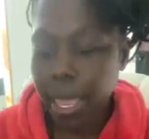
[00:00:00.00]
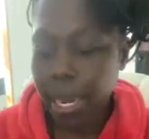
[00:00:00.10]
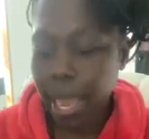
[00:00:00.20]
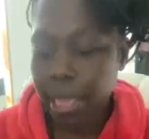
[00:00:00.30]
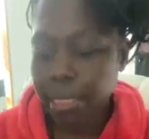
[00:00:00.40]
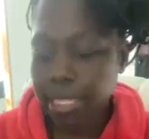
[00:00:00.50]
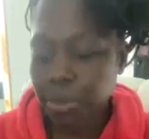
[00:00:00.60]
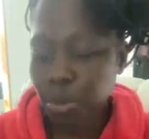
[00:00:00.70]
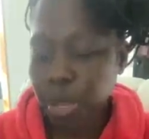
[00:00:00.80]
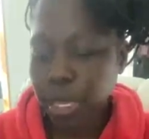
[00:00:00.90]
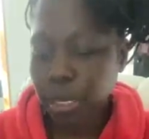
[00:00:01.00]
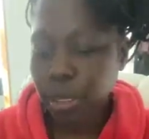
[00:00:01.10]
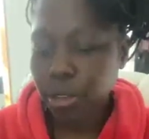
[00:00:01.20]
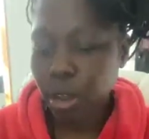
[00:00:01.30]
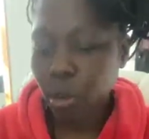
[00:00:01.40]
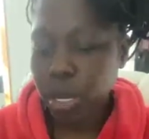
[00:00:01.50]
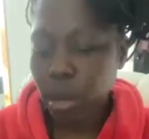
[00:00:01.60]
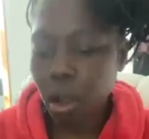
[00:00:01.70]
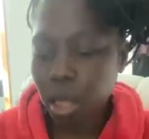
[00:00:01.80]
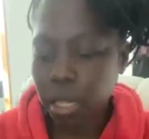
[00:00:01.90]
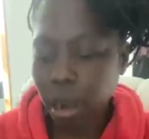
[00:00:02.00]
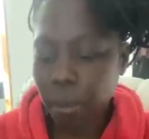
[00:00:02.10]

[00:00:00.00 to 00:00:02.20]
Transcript: And at this point, you know, we're calling